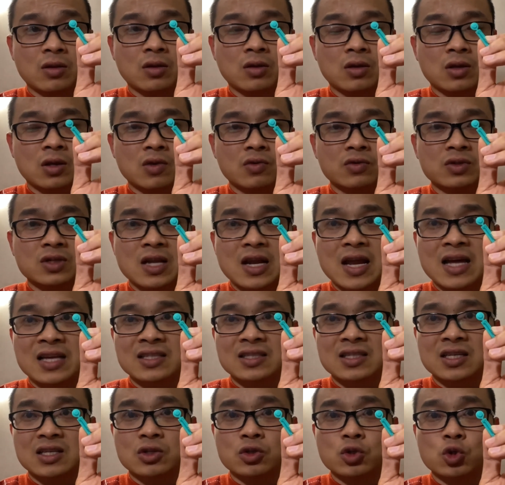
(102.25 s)
Use a
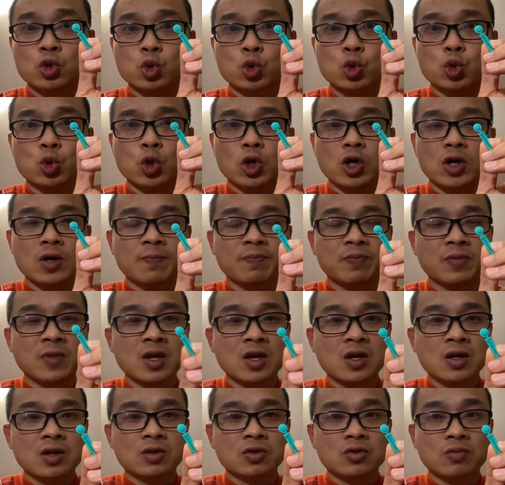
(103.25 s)
lancet to
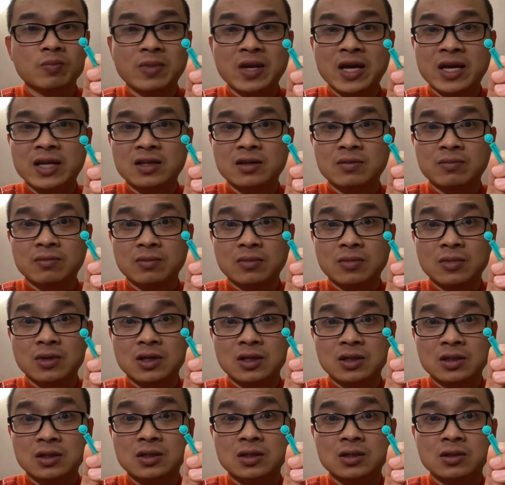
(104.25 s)
bled
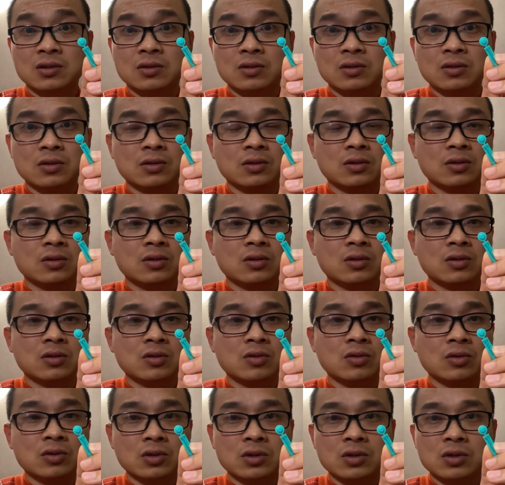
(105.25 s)
to
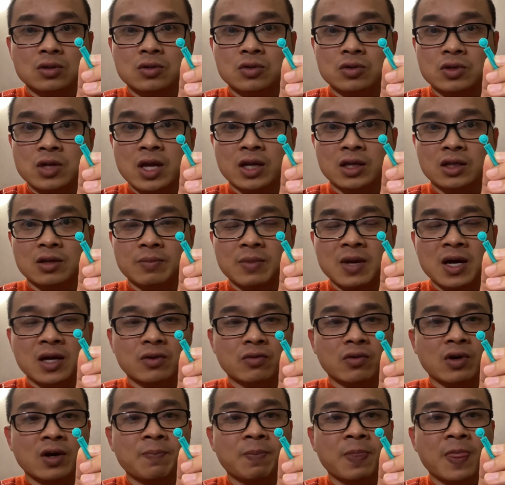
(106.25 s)
take the blood,
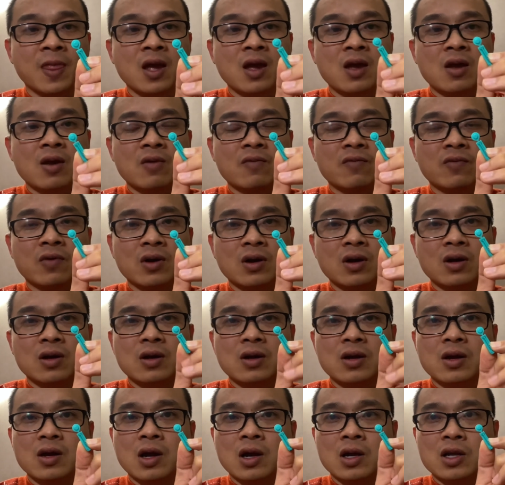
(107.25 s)
right? But
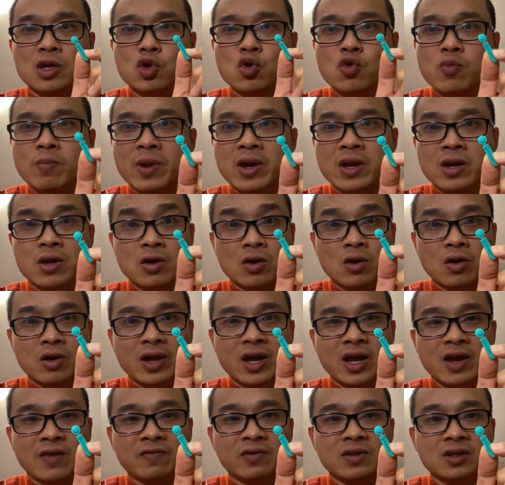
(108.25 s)
you may not
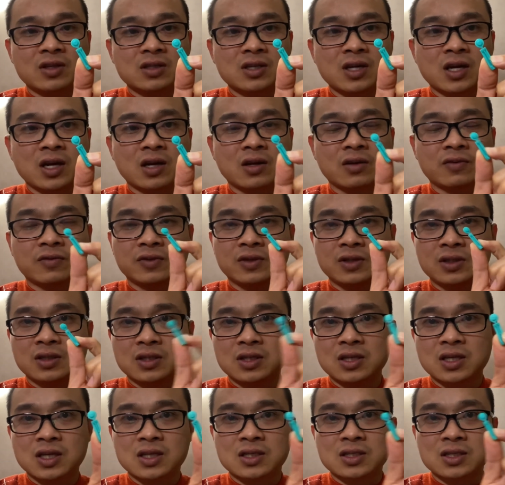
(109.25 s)
have this kind of
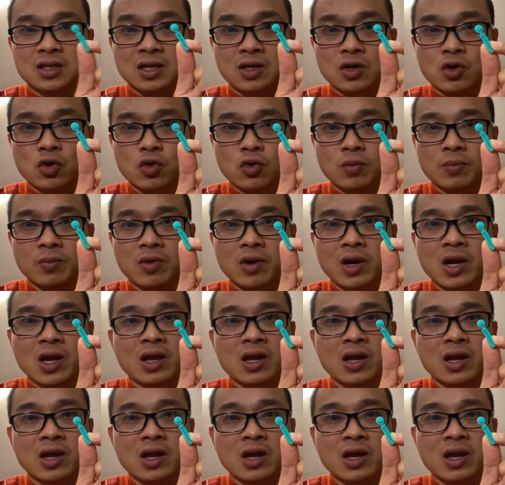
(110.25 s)
things at home, right?